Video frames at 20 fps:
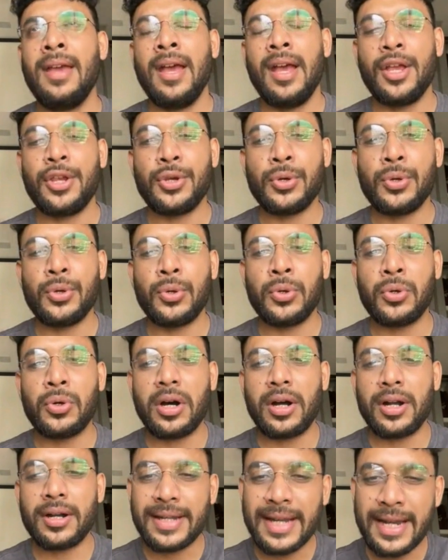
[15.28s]
you
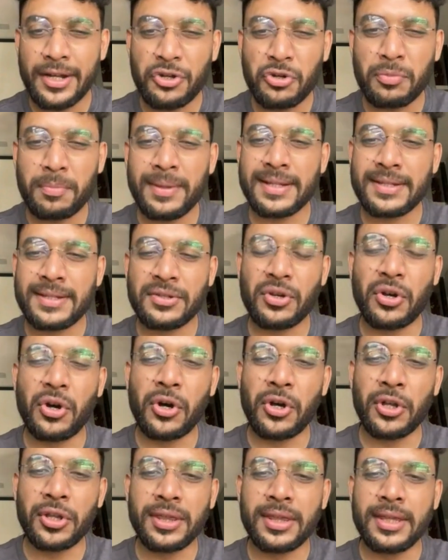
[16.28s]
tend to miss
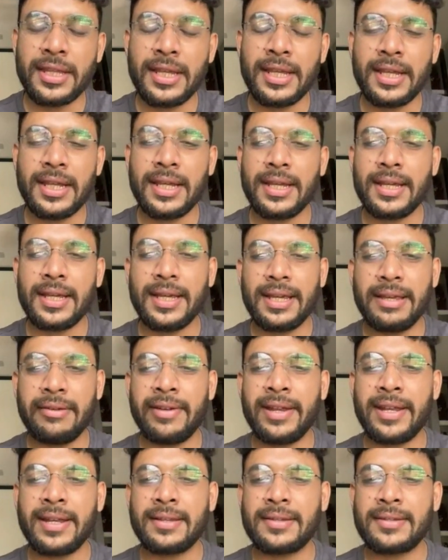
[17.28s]
on the
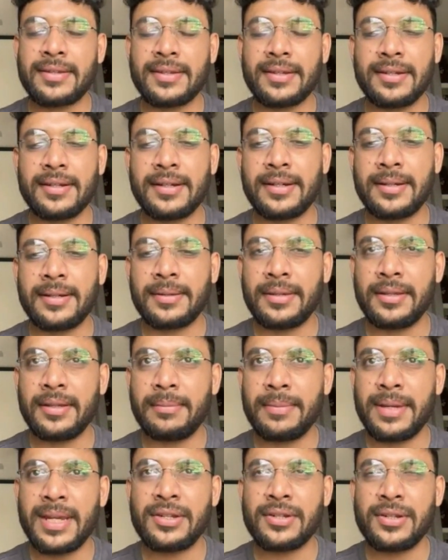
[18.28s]
events,
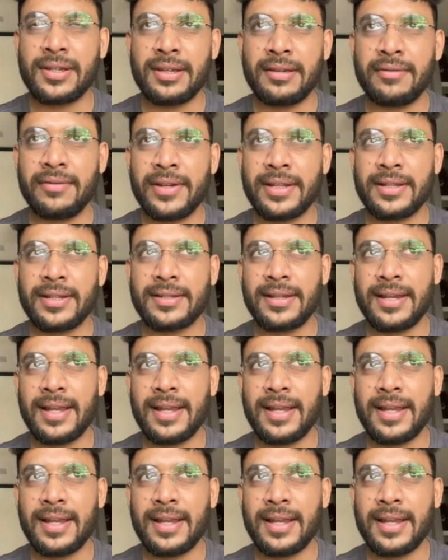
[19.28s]
the major events.